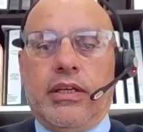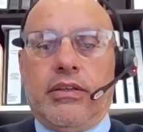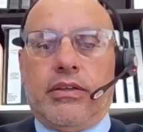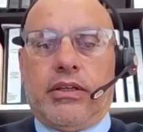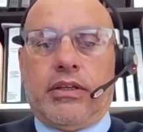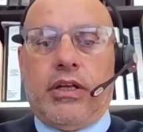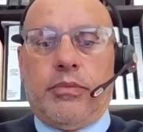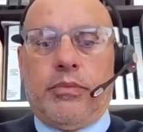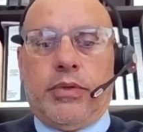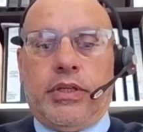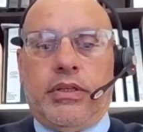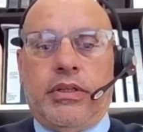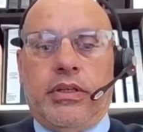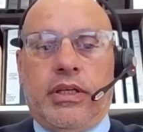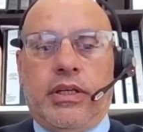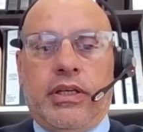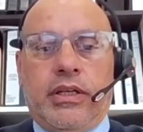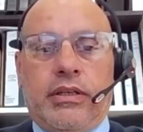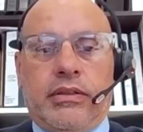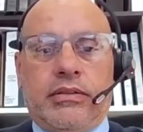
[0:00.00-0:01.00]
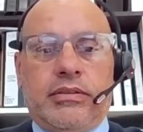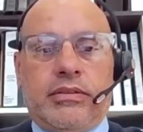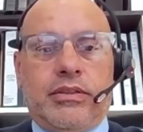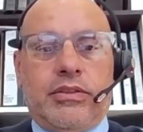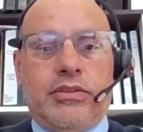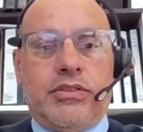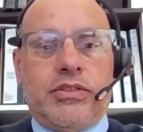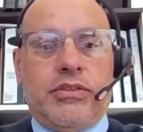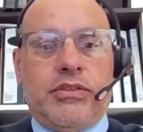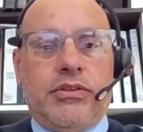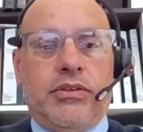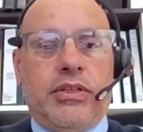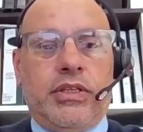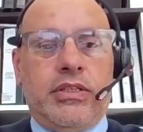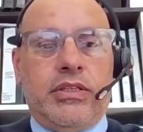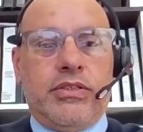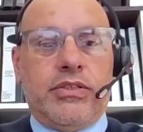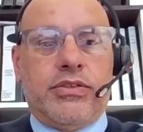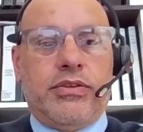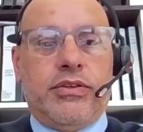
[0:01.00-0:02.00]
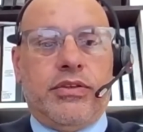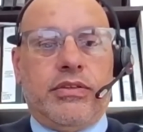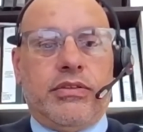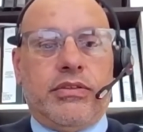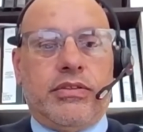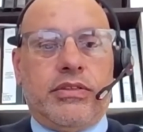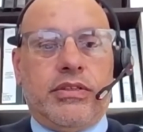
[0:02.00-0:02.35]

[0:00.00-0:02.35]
The common concern is that